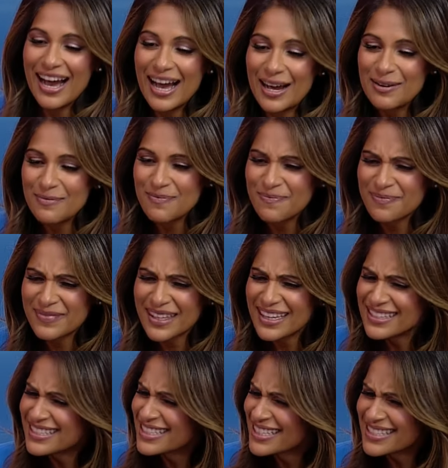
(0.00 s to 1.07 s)
Um,
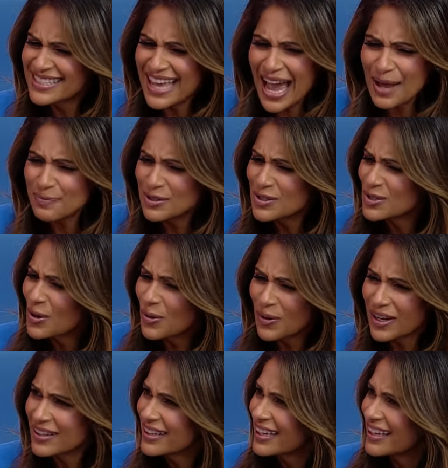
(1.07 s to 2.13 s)
it just happened so
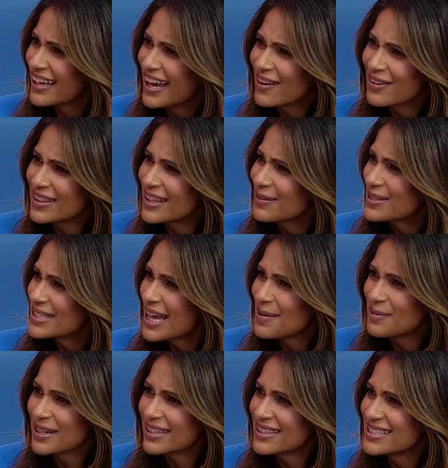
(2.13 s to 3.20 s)
quickly. Everything was
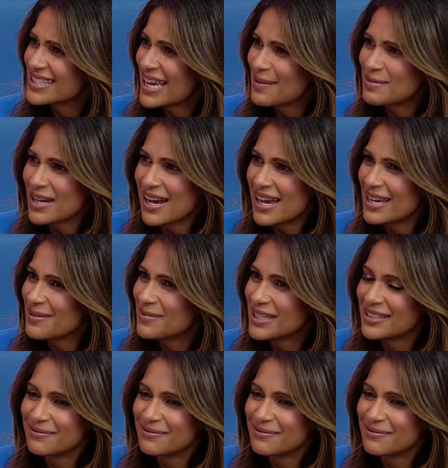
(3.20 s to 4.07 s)
happening at the same time.